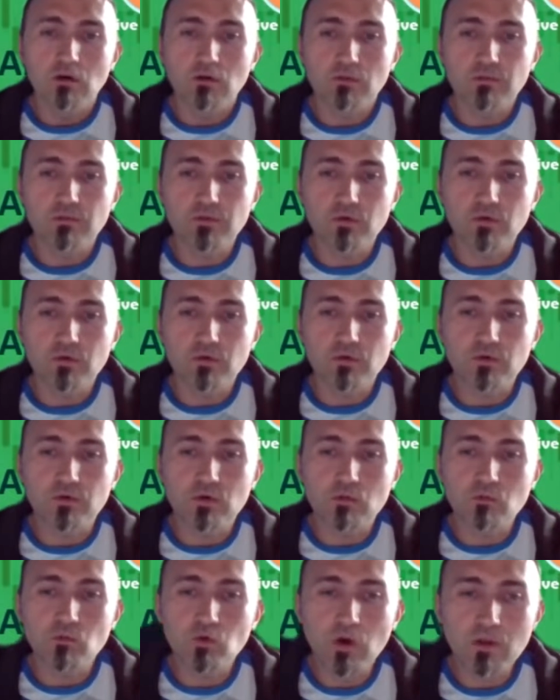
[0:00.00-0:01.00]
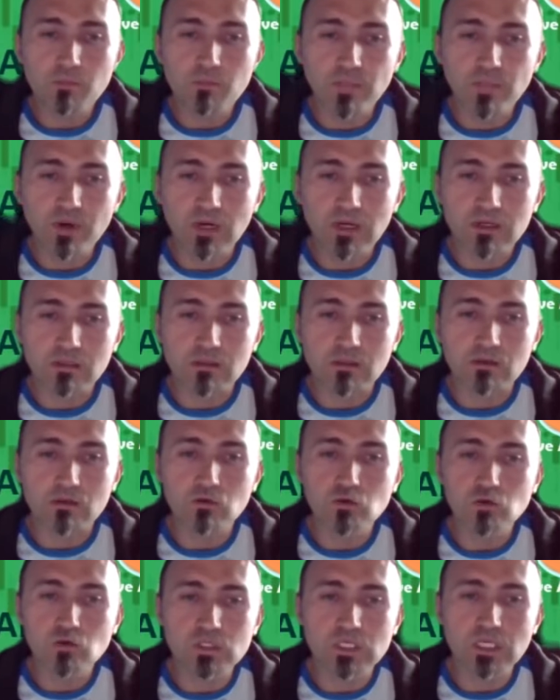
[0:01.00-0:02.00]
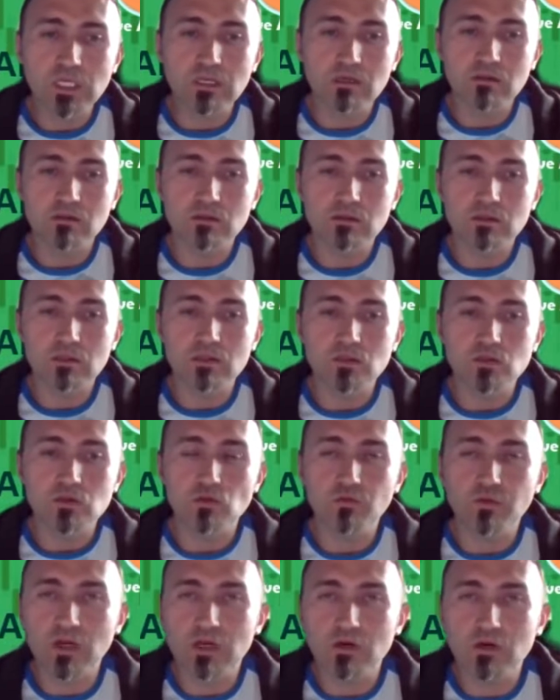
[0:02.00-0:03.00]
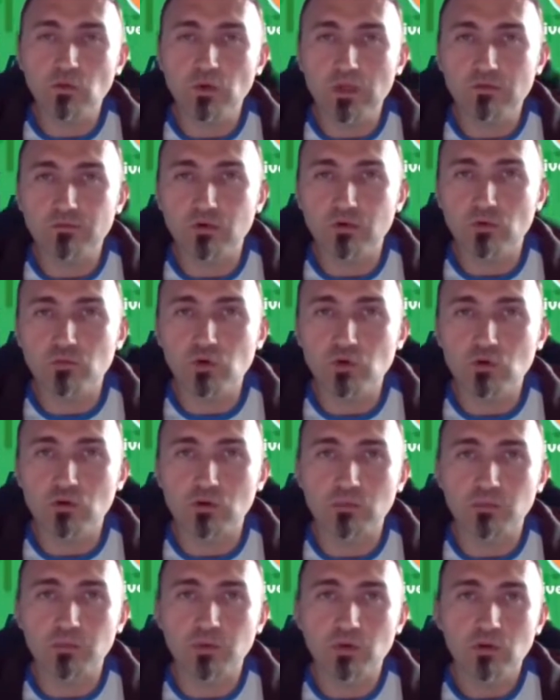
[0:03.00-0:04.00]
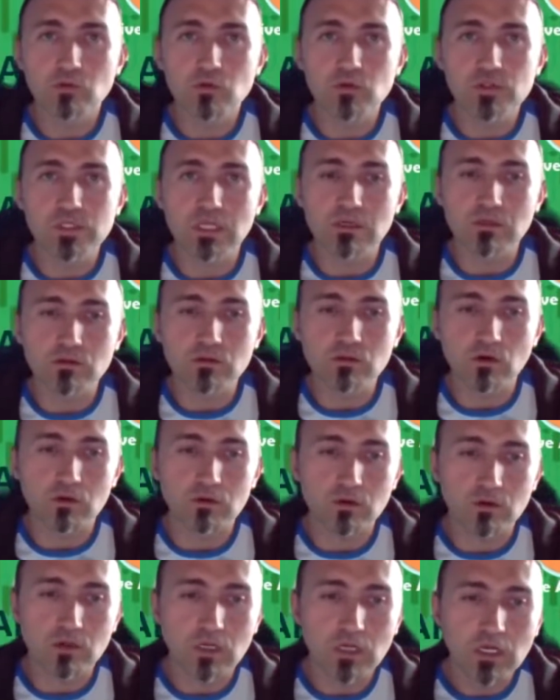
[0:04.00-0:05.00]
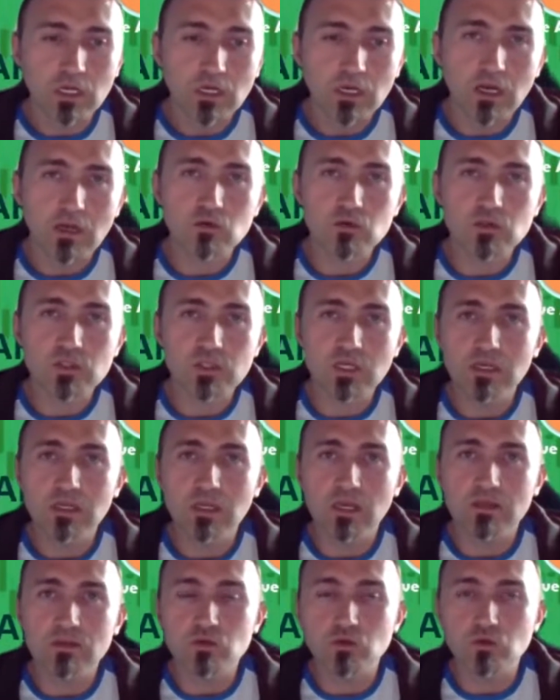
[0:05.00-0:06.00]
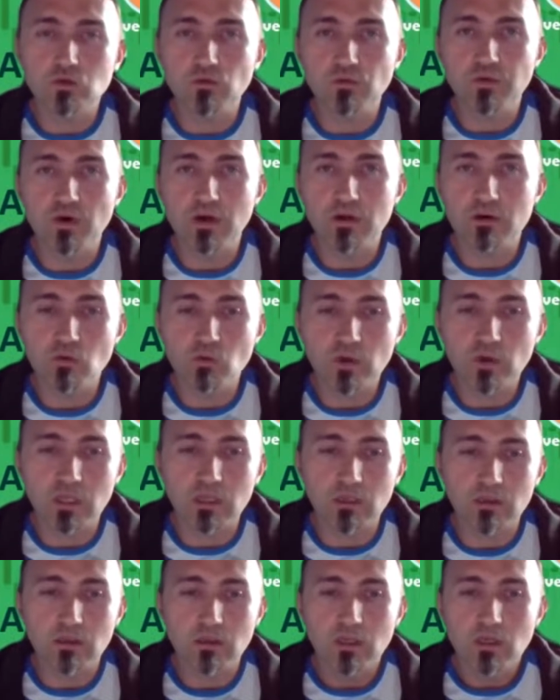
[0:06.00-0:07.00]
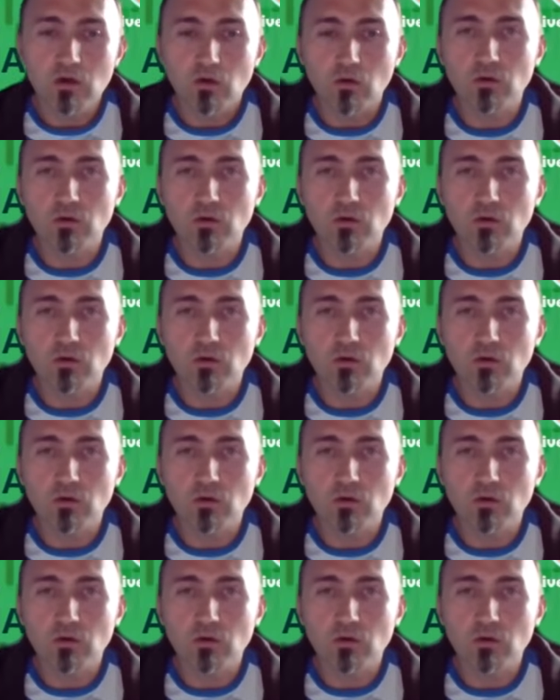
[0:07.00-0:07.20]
from one part, New Zealand is too far away from Europe, New Zealand dollar. Australia is too far away.